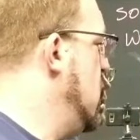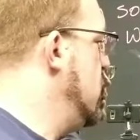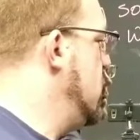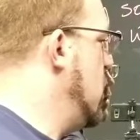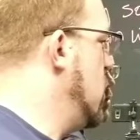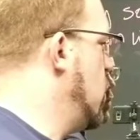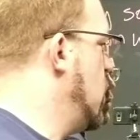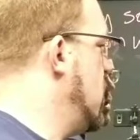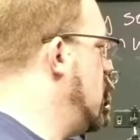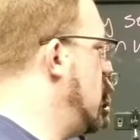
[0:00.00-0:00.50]

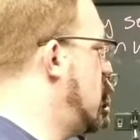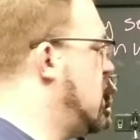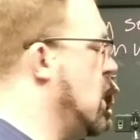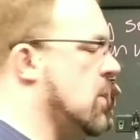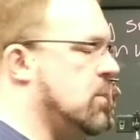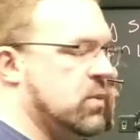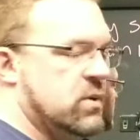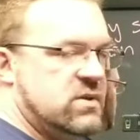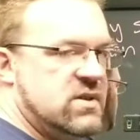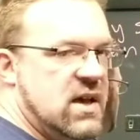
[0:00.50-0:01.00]
There were a
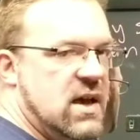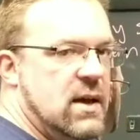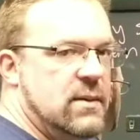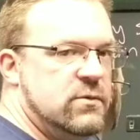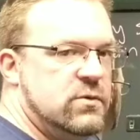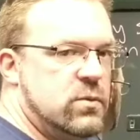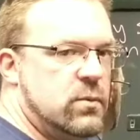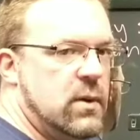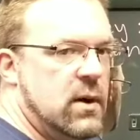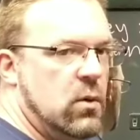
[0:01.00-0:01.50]
couple
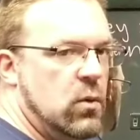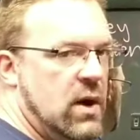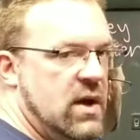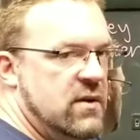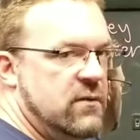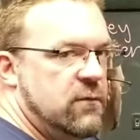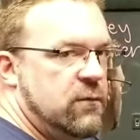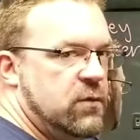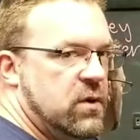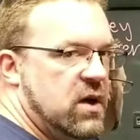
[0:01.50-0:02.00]
times where my
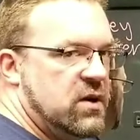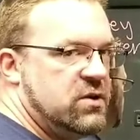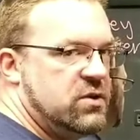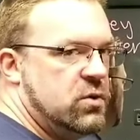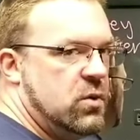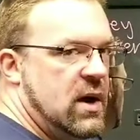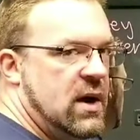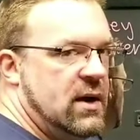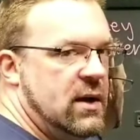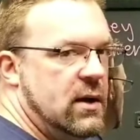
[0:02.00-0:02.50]
weight
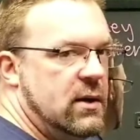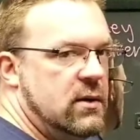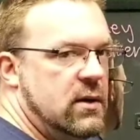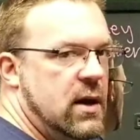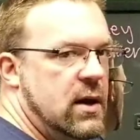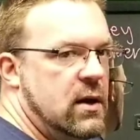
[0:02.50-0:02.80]
fluctuated,